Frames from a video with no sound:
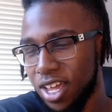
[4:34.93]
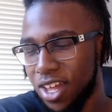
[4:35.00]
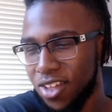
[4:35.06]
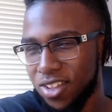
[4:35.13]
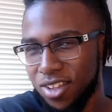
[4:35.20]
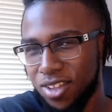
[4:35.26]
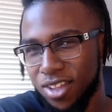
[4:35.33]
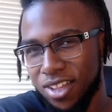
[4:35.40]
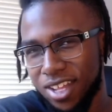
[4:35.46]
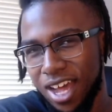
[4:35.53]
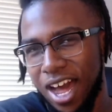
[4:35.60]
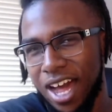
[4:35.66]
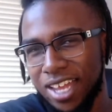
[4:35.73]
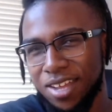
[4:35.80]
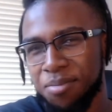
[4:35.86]
It's, it's
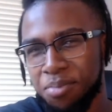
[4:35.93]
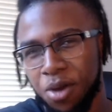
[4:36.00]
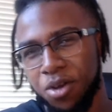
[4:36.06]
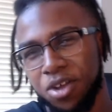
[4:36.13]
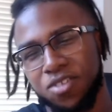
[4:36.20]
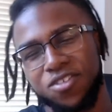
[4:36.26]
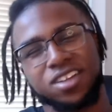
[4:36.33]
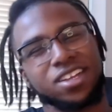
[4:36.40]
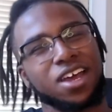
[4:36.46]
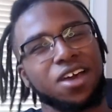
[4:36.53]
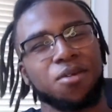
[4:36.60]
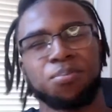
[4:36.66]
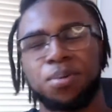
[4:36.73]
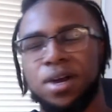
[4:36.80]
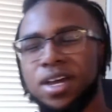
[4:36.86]
kind of broken right now.
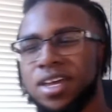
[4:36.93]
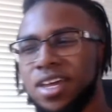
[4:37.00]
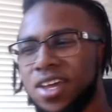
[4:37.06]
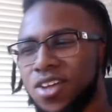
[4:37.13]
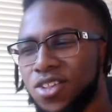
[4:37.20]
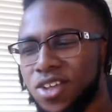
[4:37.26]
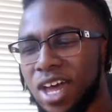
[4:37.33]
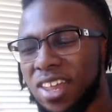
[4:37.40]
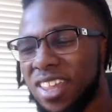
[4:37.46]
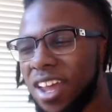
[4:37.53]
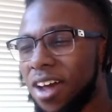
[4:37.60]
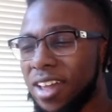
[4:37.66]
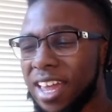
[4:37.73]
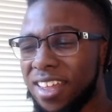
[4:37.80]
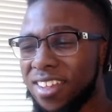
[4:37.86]
But so I say
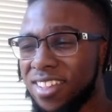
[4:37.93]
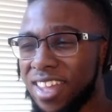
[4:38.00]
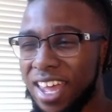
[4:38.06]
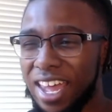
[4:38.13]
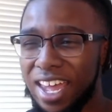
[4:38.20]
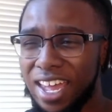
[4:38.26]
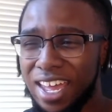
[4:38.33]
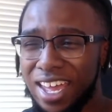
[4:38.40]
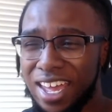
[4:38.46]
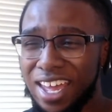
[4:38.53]
all that to say,